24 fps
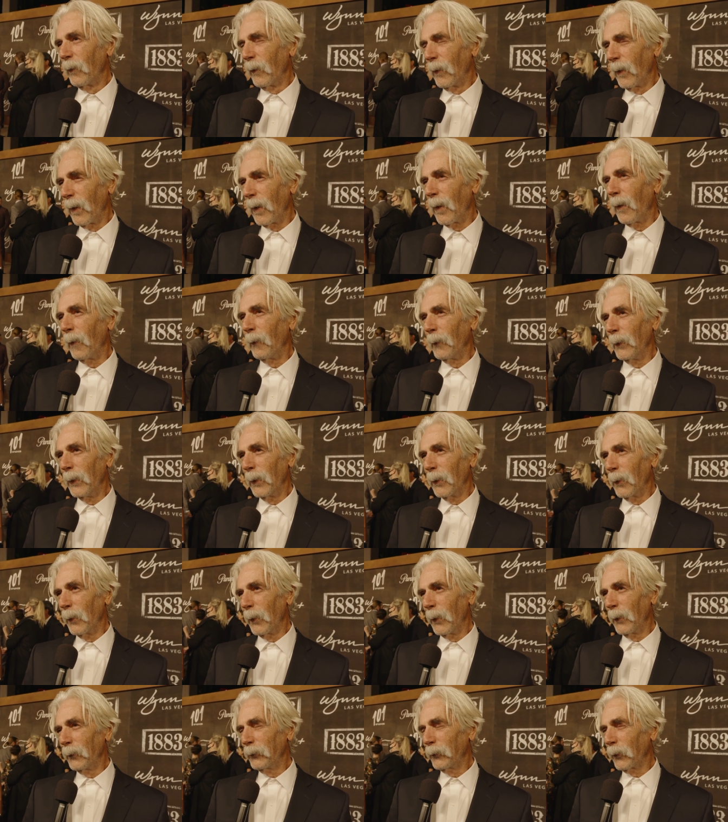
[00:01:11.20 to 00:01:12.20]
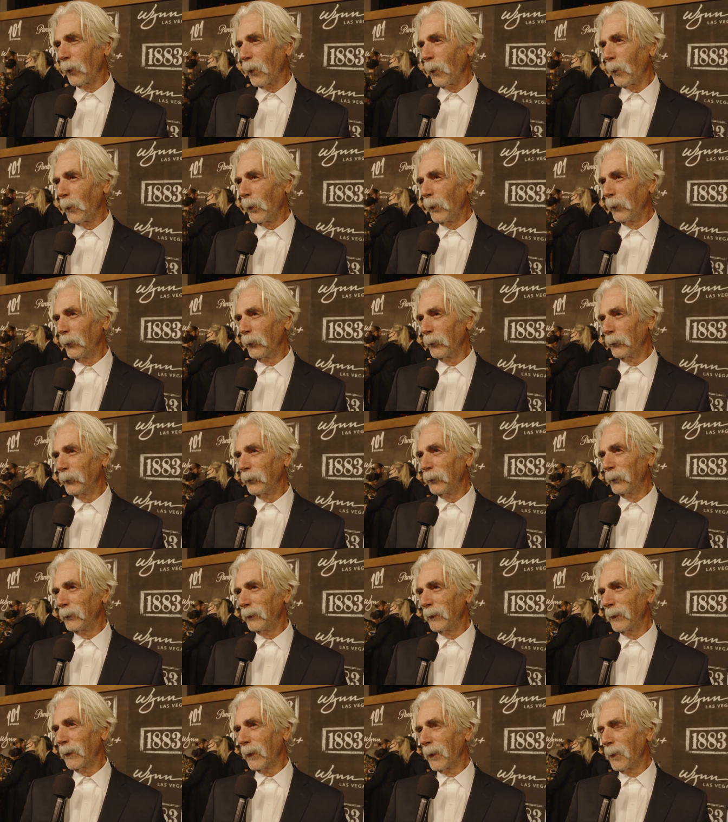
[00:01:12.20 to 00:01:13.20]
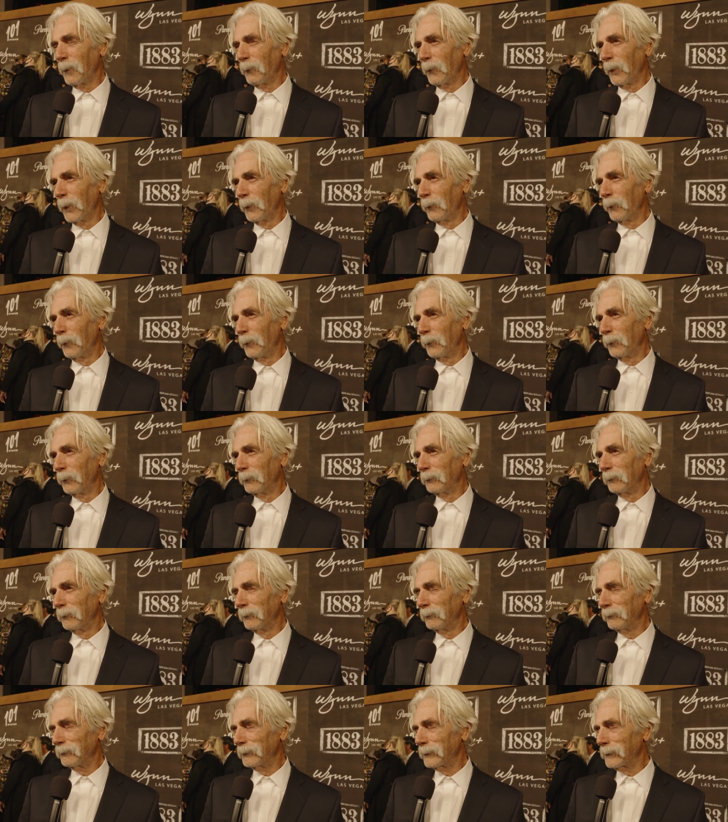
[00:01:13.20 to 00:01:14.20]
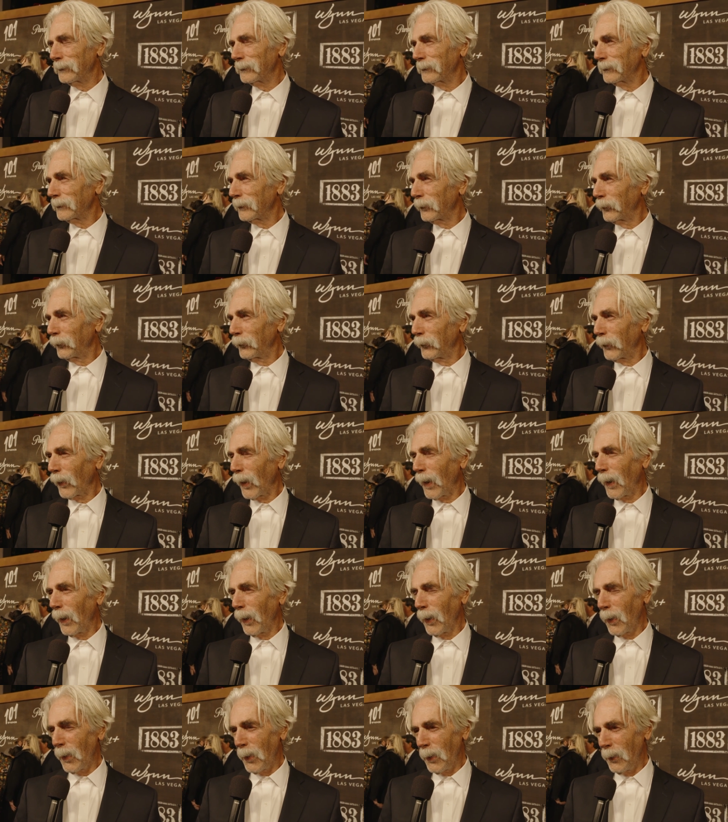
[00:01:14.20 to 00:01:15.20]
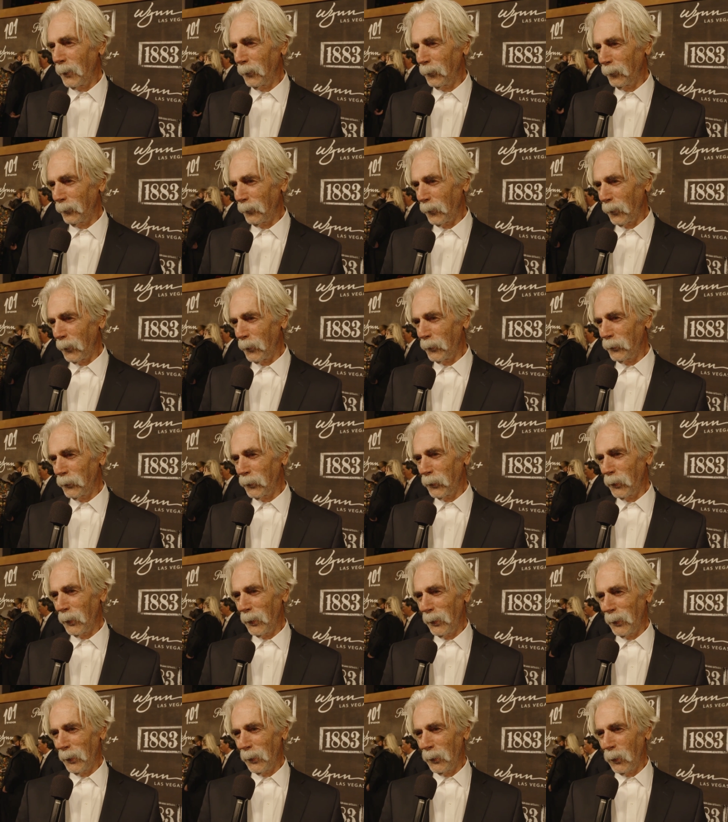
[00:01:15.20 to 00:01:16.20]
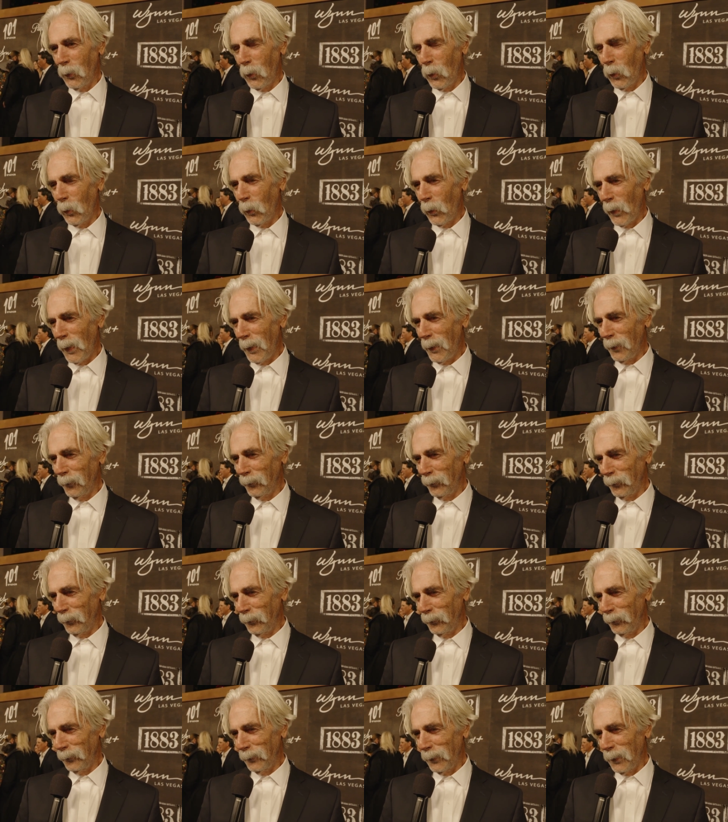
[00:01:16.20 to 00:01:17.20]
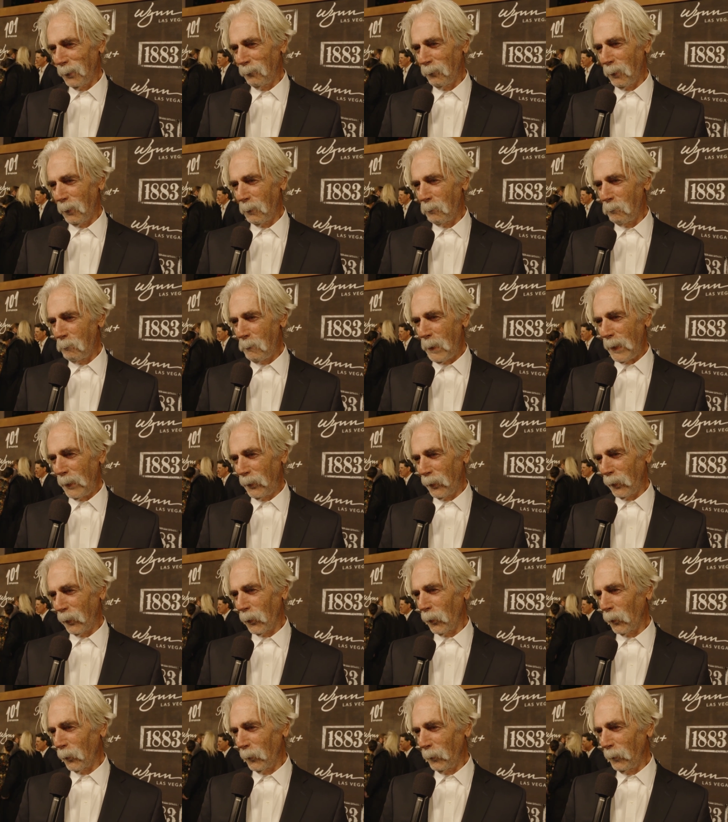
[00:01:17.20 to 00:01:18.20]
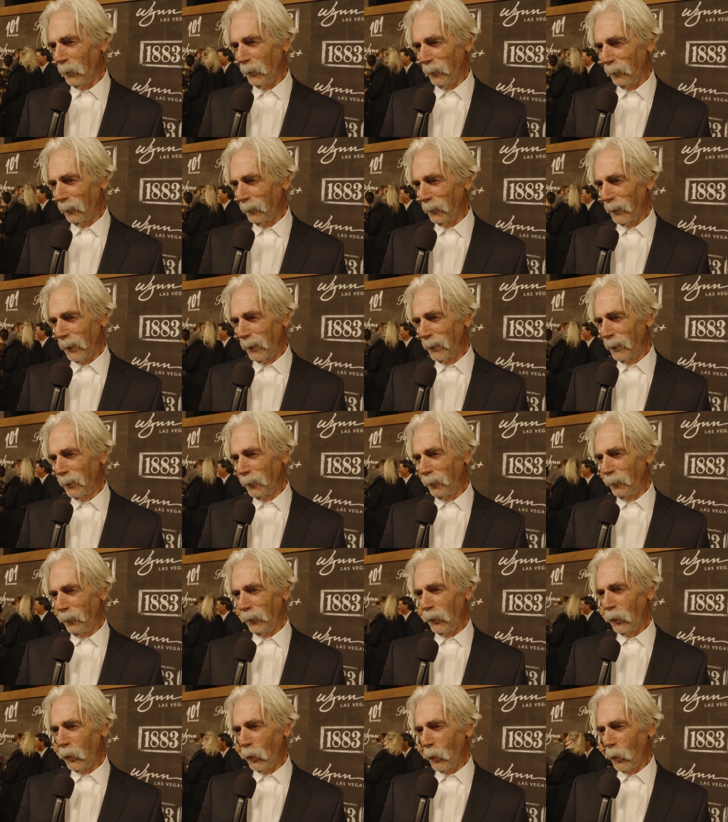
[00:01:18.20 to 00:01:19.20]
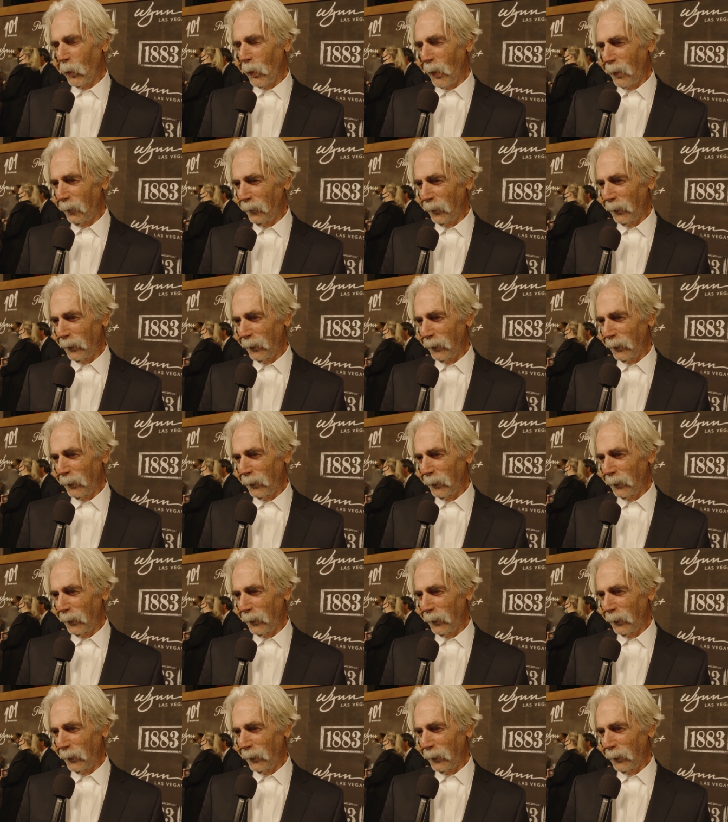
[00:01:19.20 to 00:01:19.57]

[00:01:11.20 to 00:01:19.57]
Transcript: Well, you know, it's always kind of a stylized version of the Old West, it's kind of a mythical view of